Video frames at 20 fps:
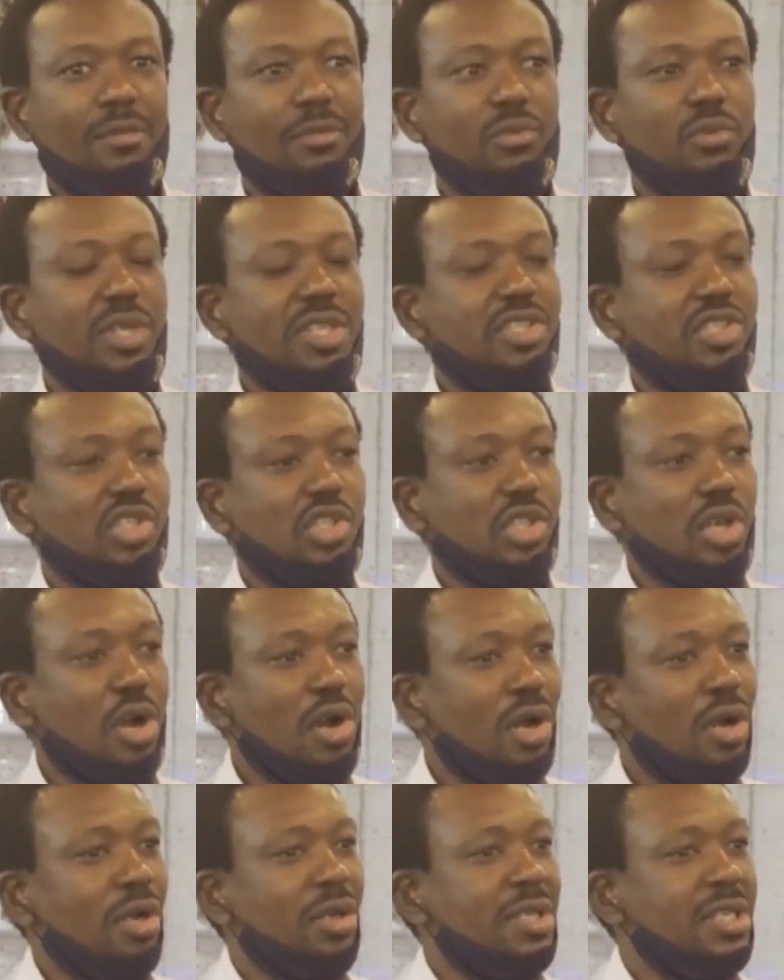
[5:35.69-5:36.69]
we
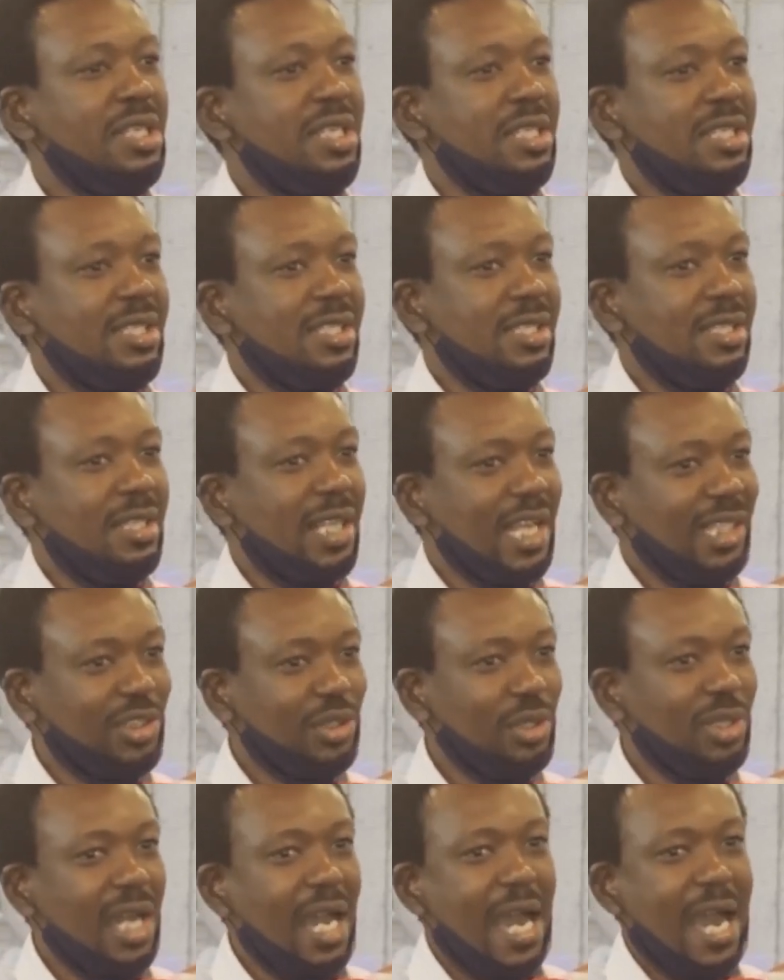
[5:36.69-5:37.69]
saw his
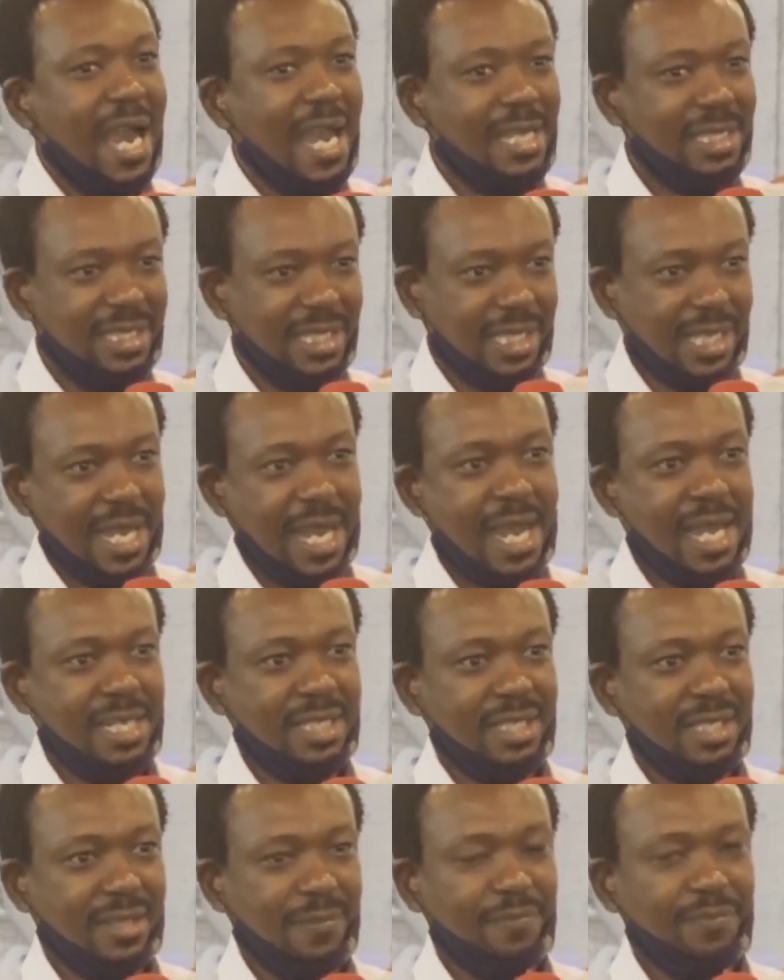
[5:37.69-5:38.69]
national ID
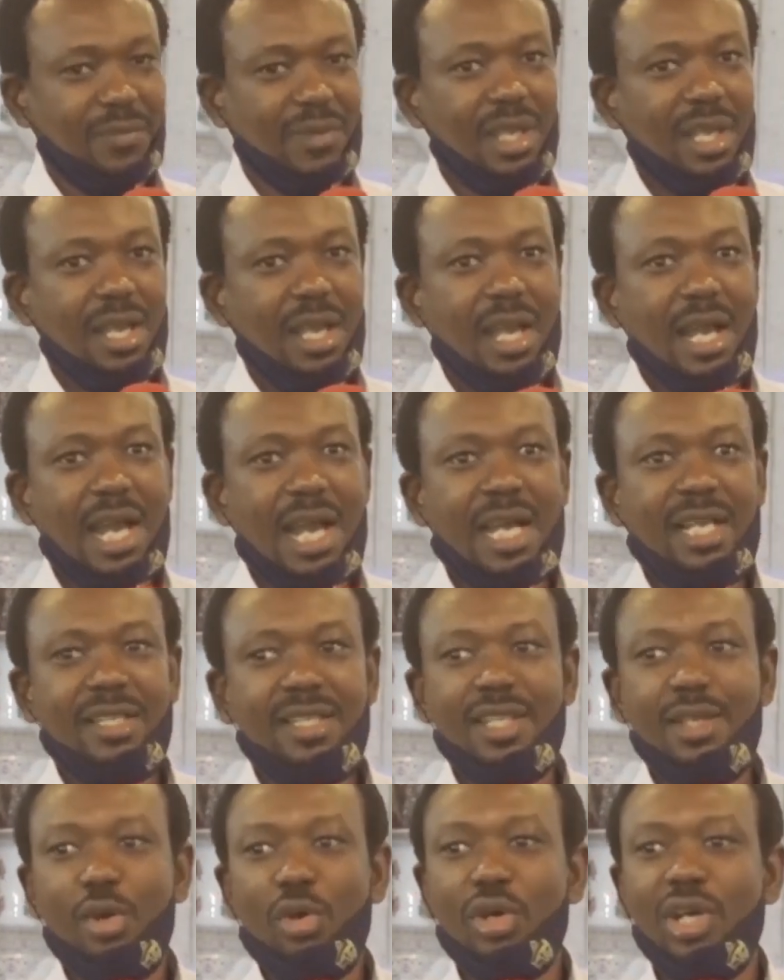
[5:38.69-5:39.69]
card,
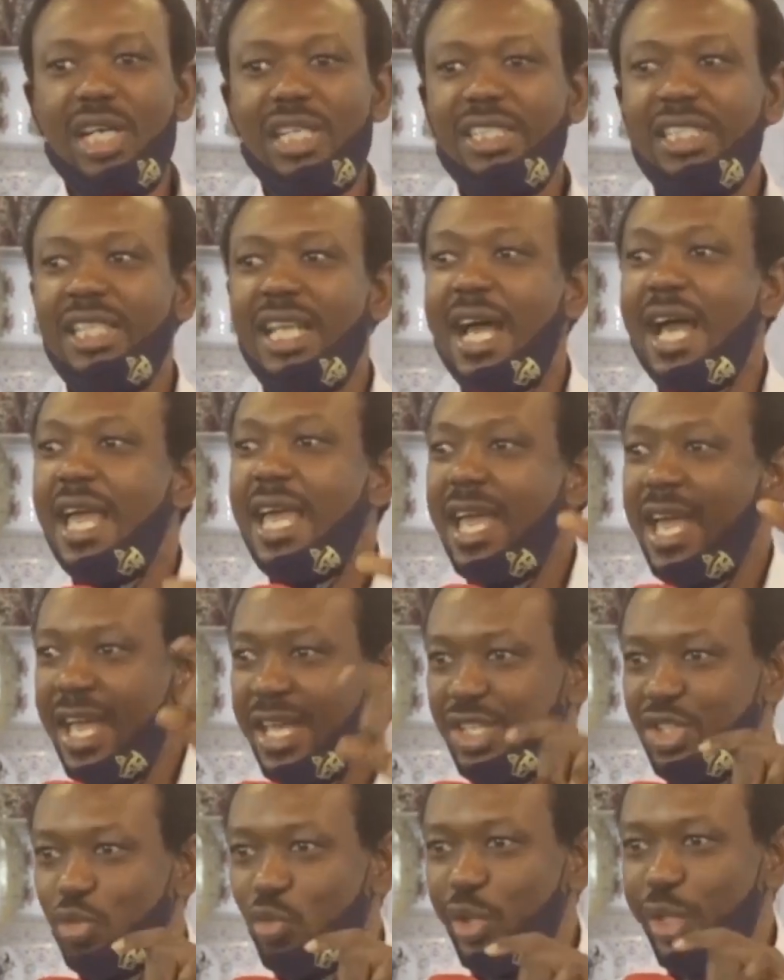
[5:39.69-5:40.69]
and the original
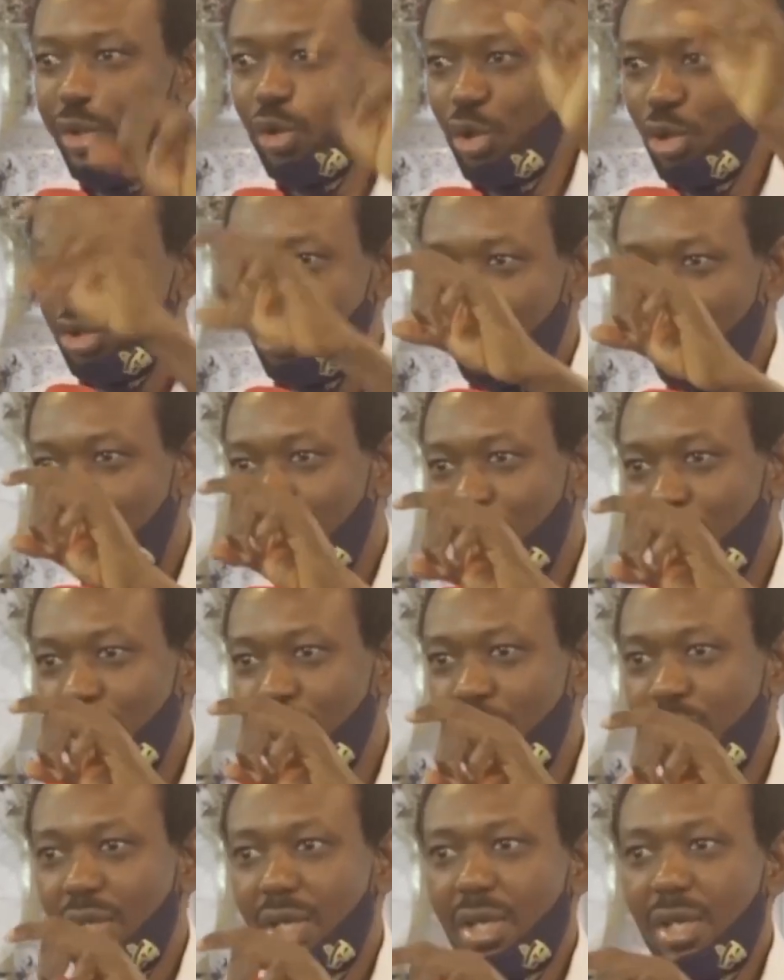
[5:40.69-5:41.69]
age we wrote
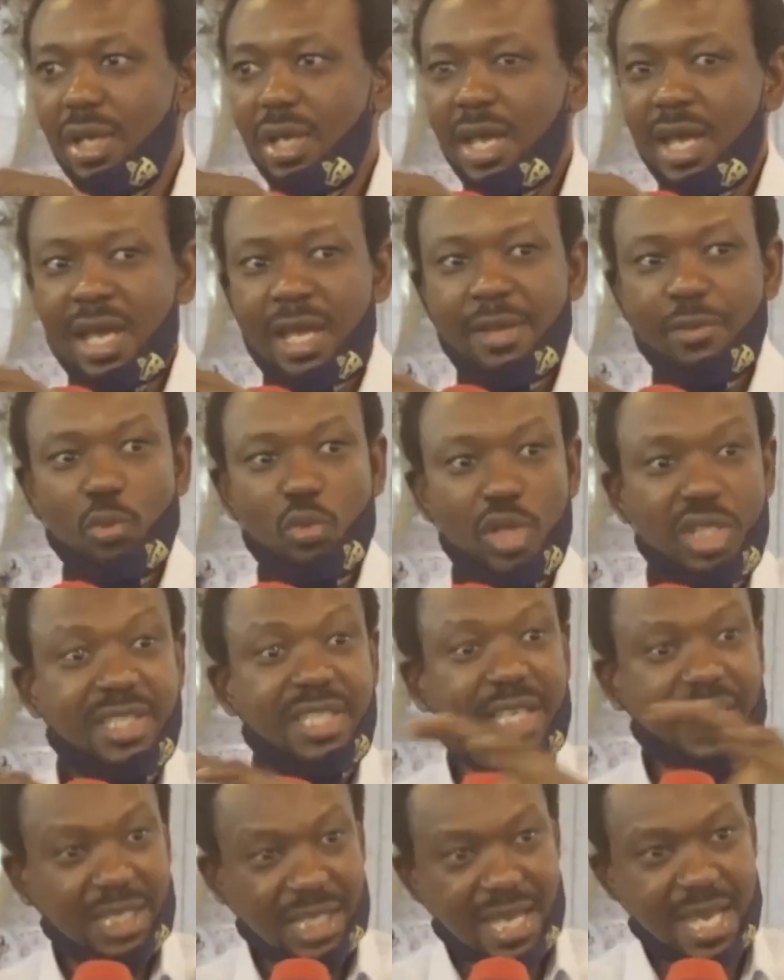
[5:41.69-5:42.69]
on, we
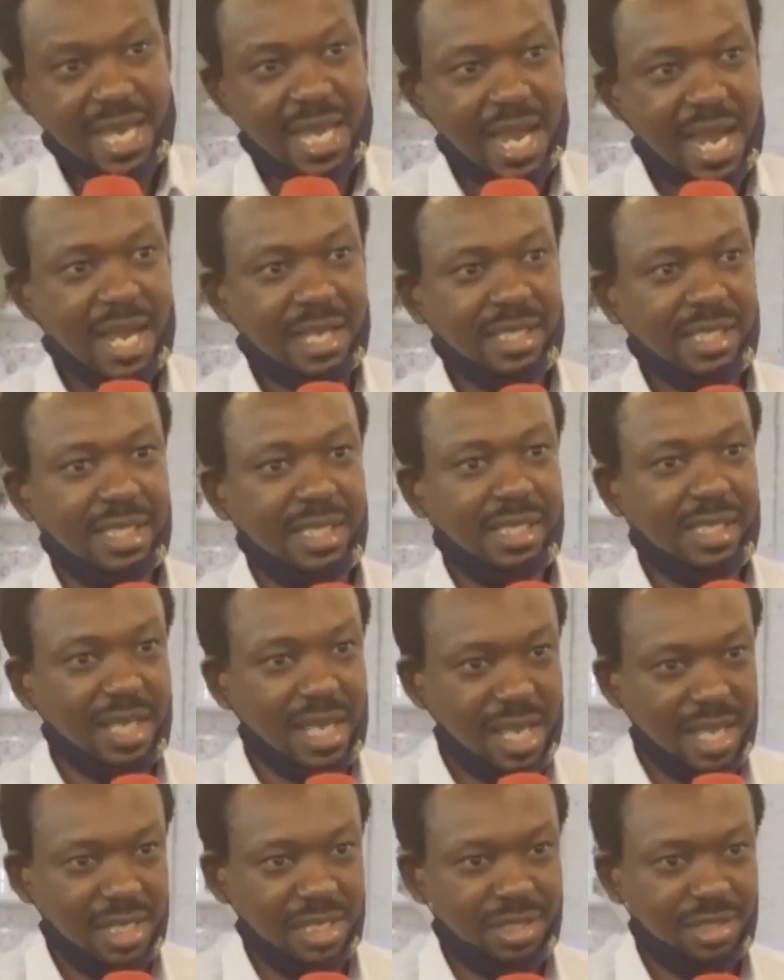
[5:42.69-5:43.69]
declare as
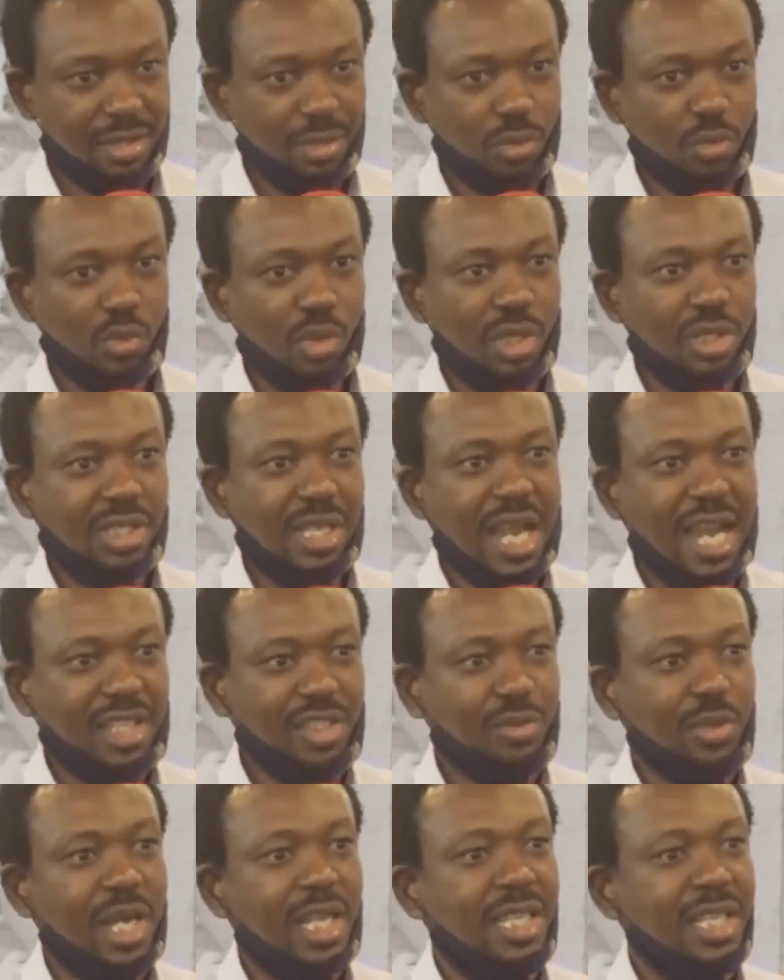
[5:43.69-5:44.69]
his age, was
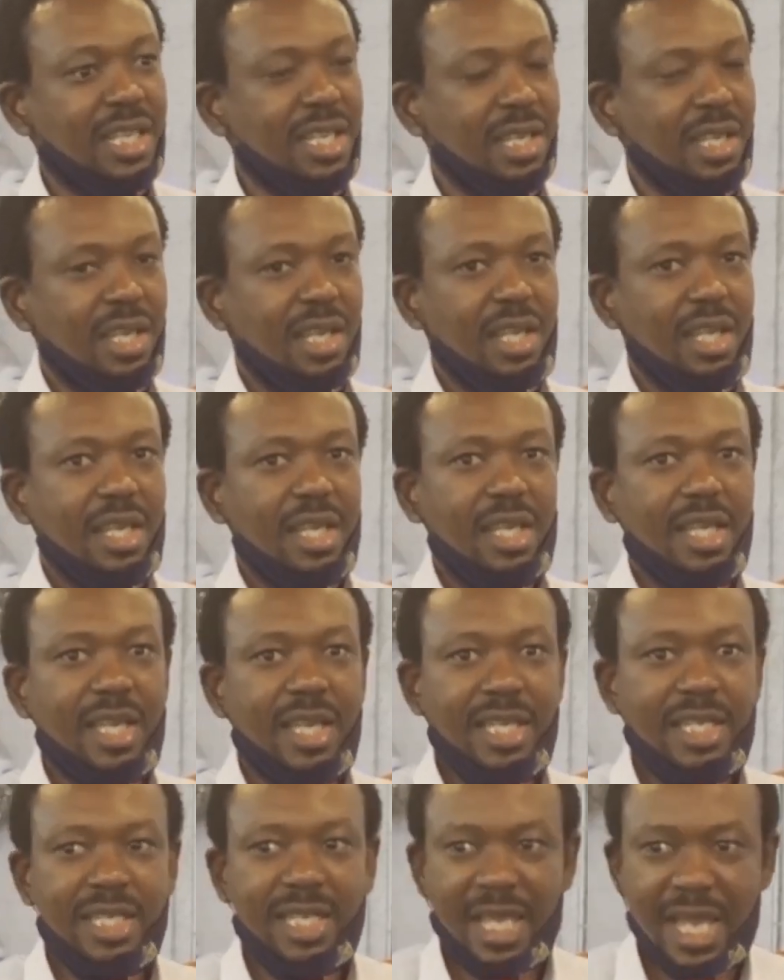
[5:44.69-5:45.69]
actually
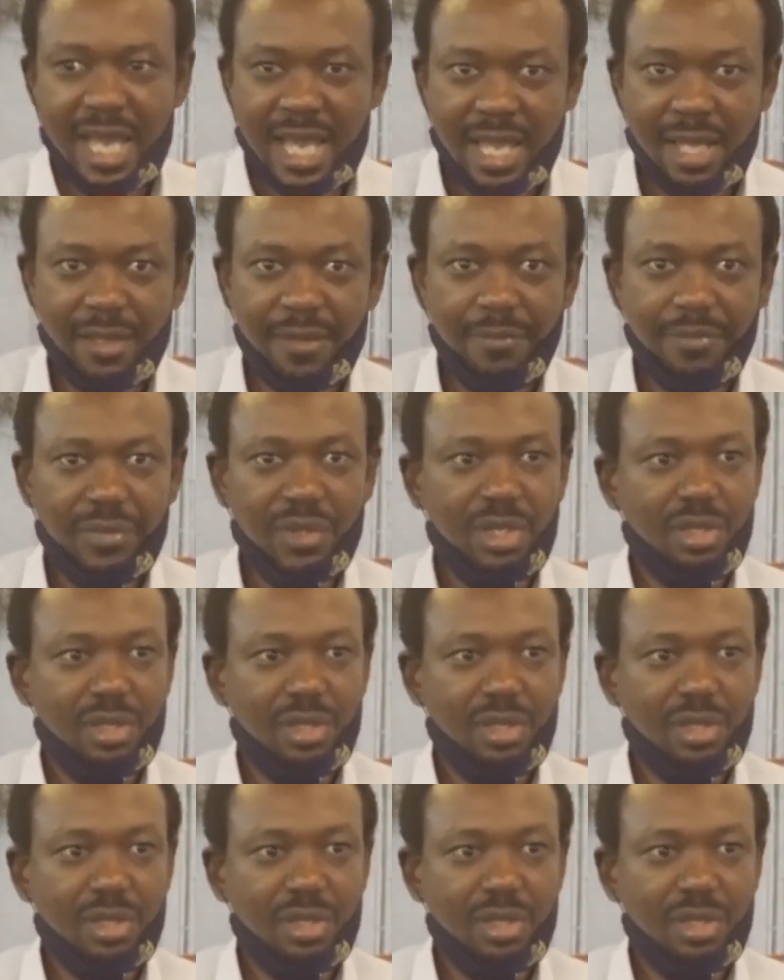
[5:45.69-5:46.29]
a year,